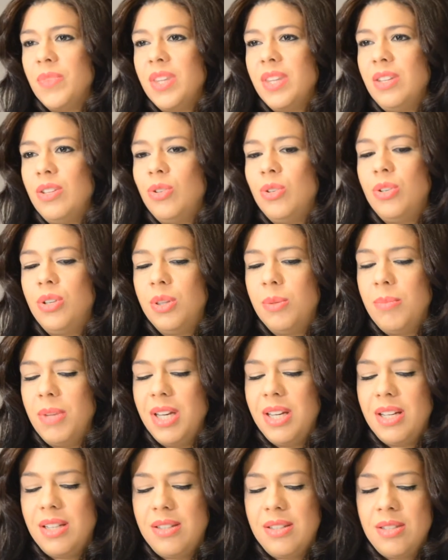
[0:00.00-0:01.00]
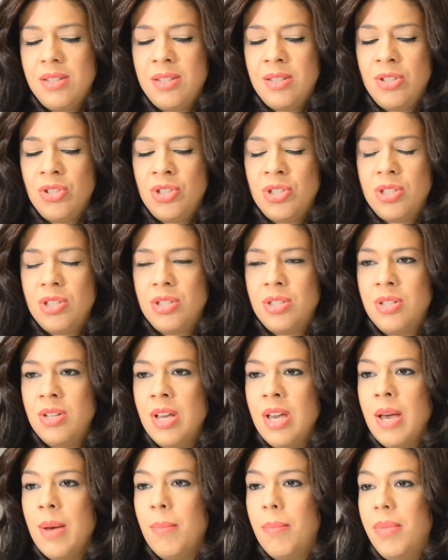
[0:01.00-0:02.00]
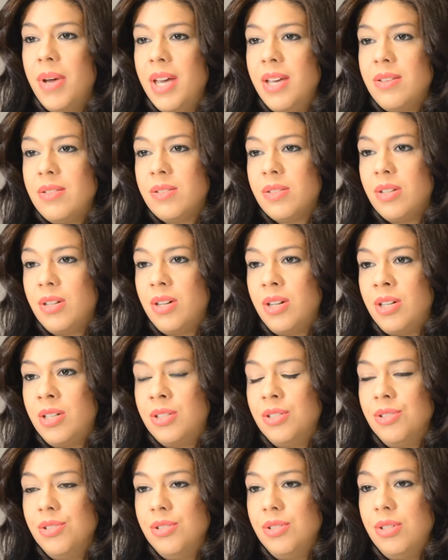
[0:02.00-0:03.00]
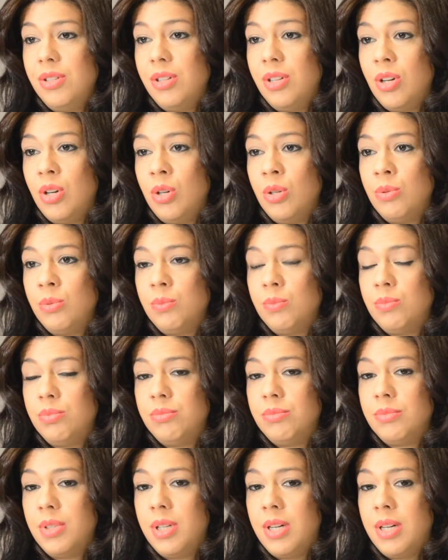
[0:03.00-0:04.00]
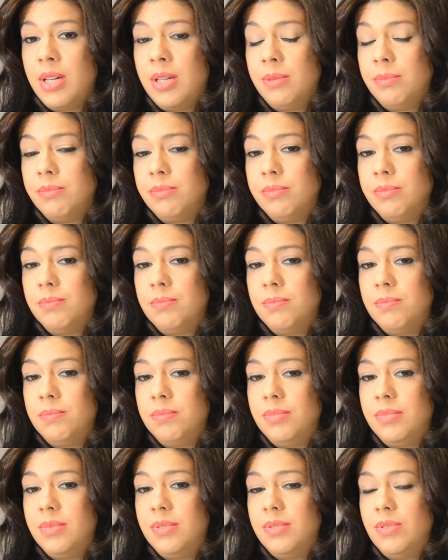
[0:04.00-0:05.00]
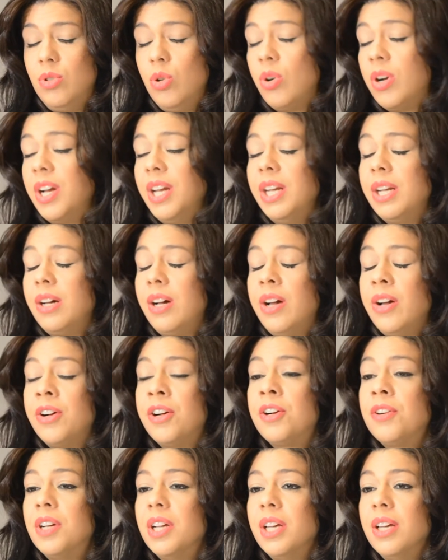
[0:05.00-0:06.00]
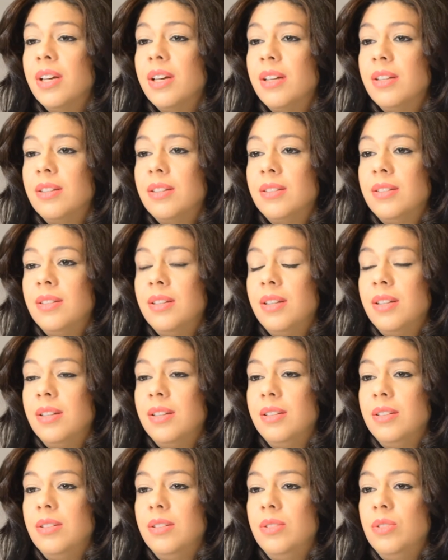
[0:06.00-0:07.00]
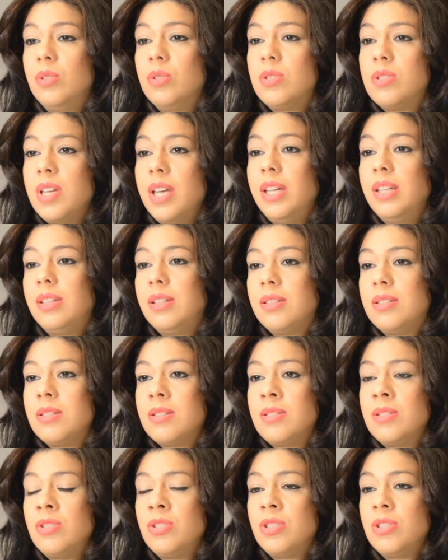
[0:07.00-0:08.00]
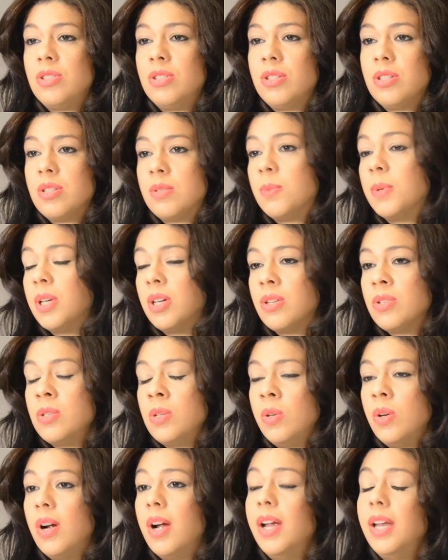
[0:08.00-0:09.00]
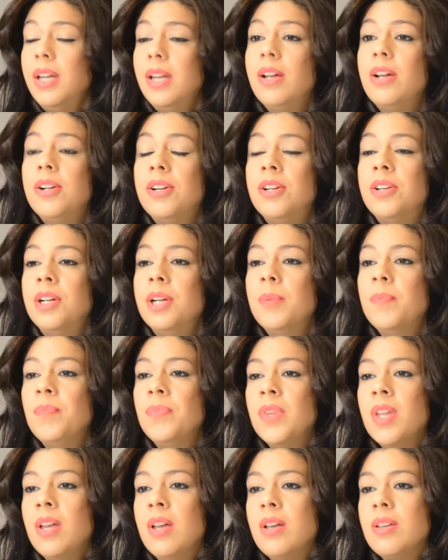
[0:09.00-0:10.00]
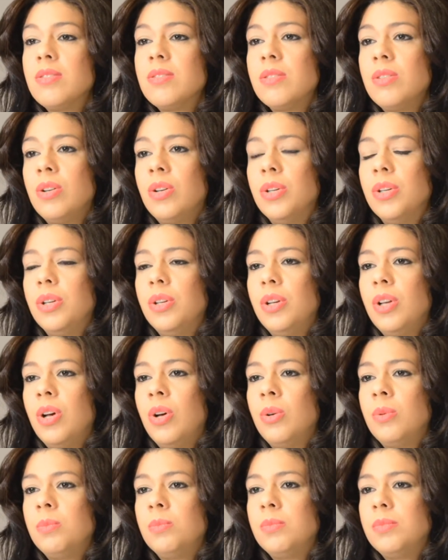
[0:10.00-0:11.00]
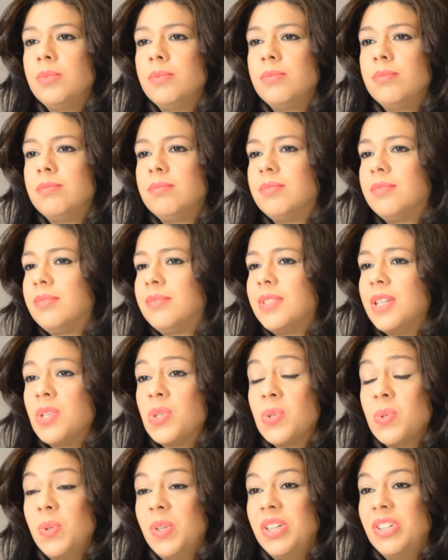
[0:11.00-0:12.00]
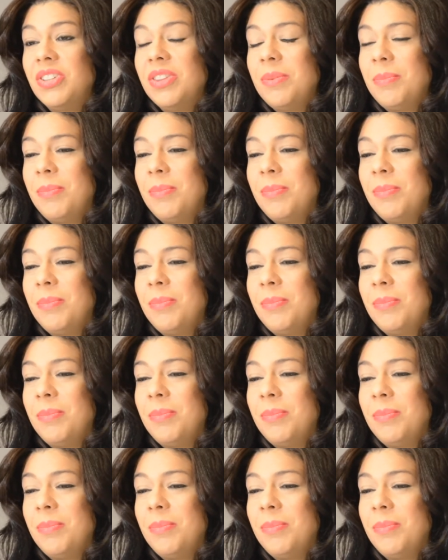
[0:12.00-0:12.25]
you could make a decision based on, you know, you are in a hurry, and you take the decision just because you are in a hurry. Okay. So, you know, the sooner the